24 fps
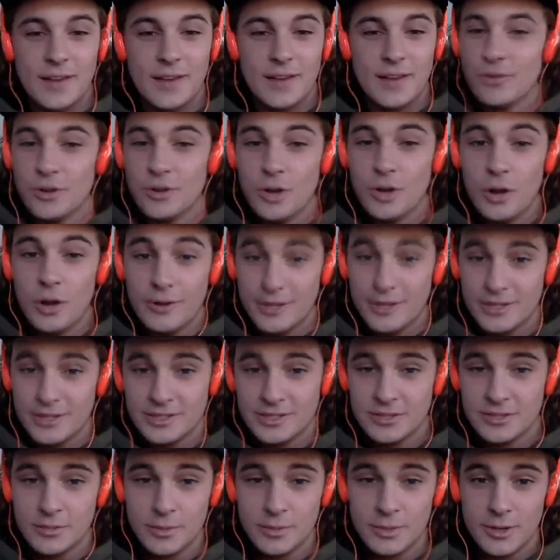even notice,
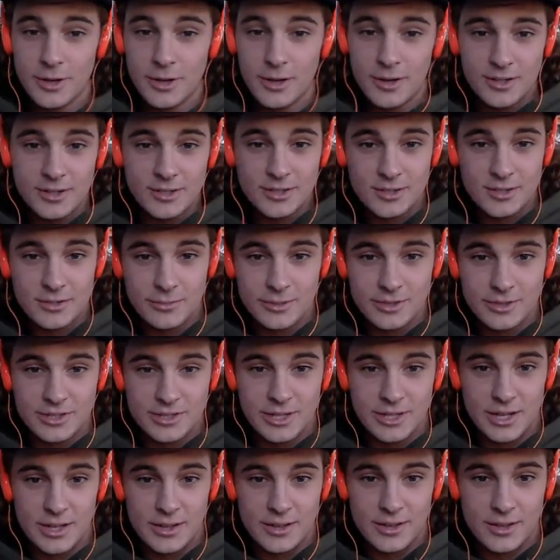to be honest, was
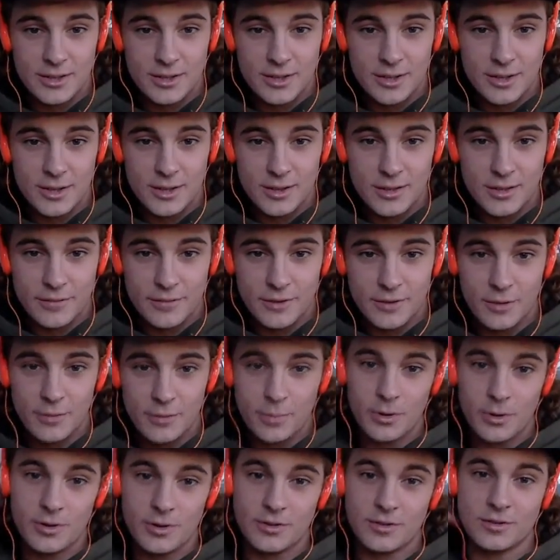that the video
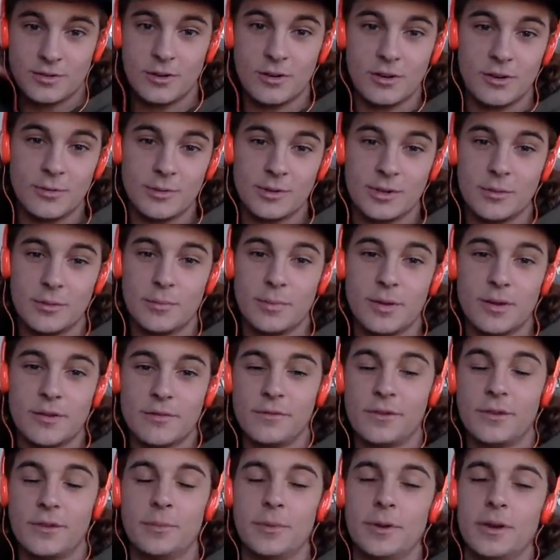part started with the
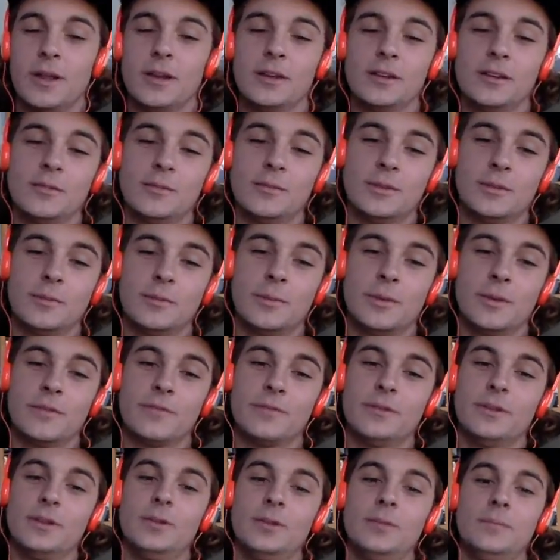big flip and ended with the big
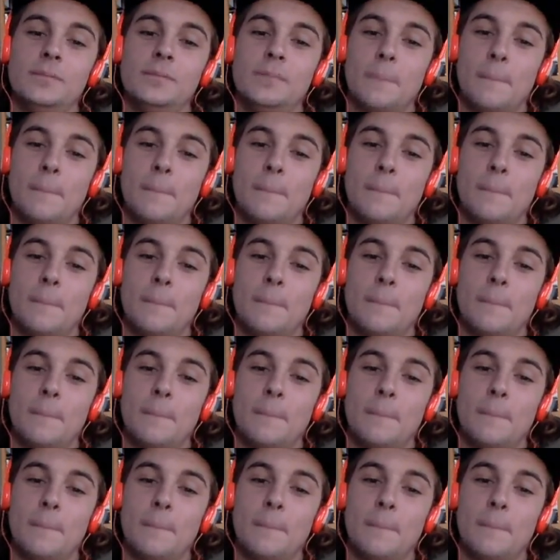flip.